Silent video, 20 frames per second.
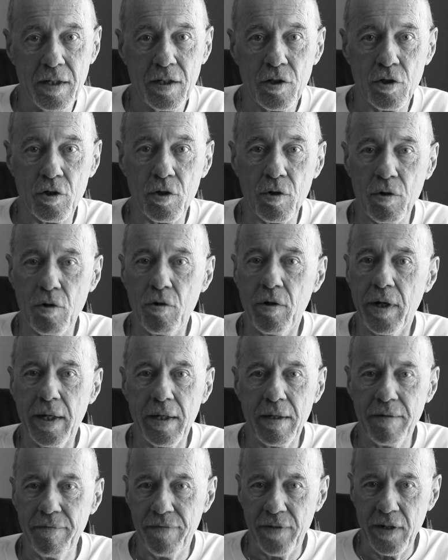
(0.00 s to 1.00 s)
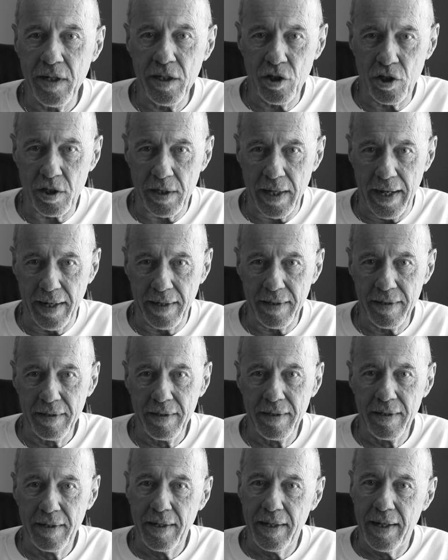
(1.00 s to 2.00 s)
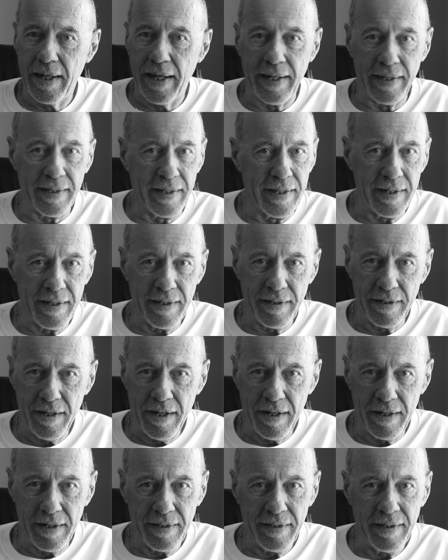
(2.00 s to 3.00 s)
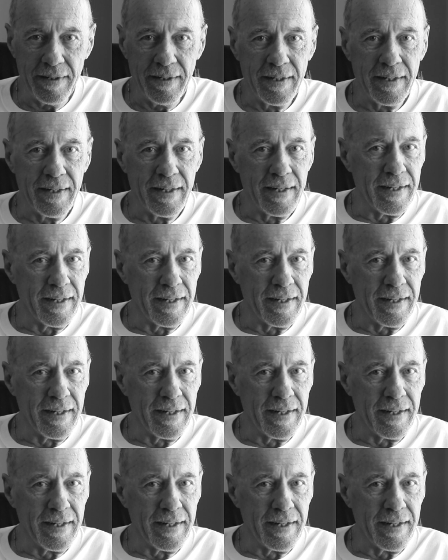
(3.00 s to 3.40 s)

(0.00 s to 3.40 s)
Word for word: So go ahead and finish that and get it done,